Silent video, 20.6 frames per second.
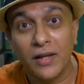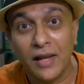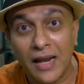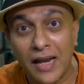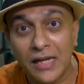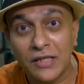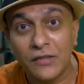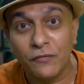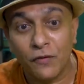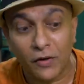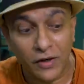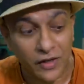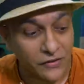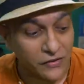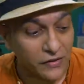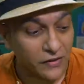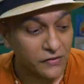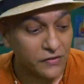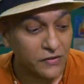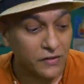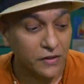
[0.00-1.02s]
for the last
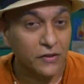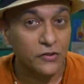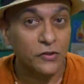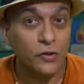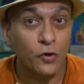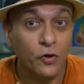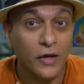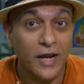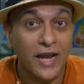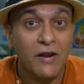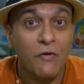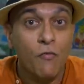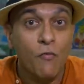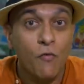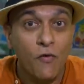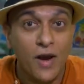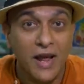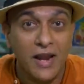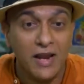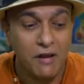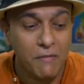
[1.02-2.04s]
46 years. So you
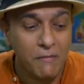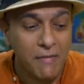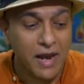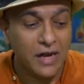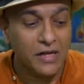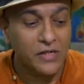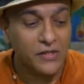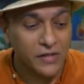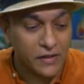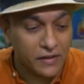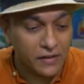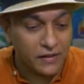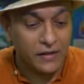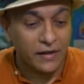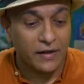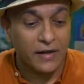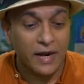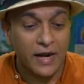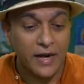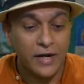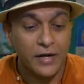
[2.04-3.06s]
can well imagine
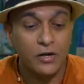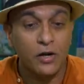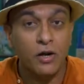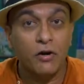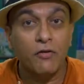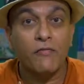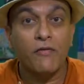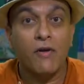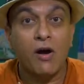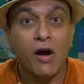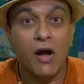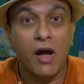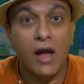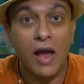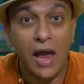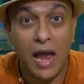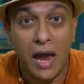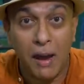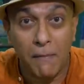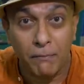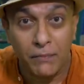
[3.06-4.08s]
the kind of
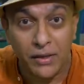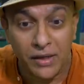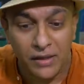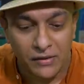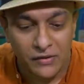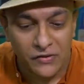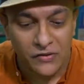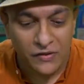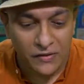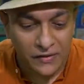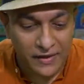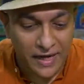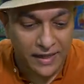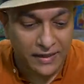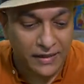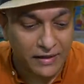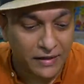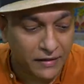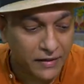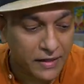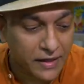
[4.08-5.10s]
ambience
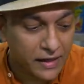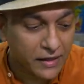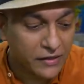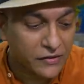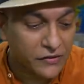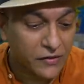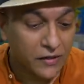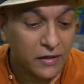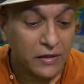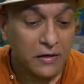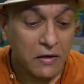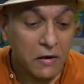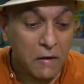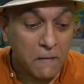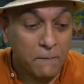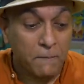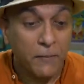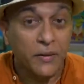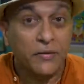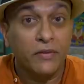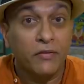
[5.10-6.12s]
that creates
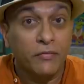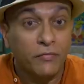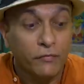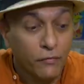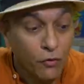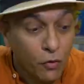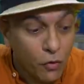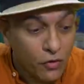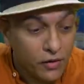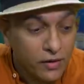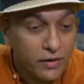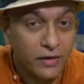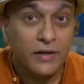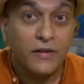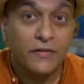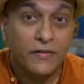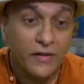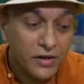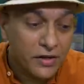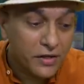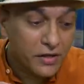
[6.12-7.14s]
but the food,
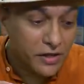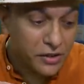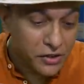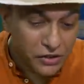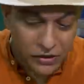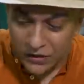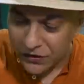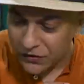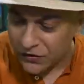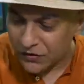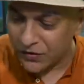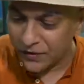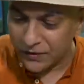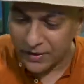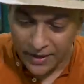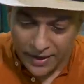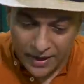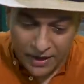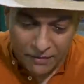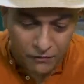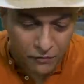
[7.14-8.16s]
the dishes
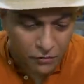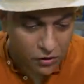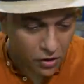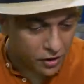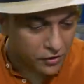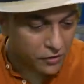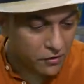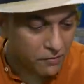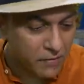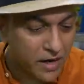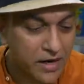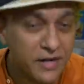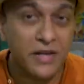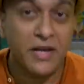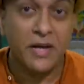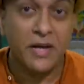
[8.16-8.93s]
that I've got on my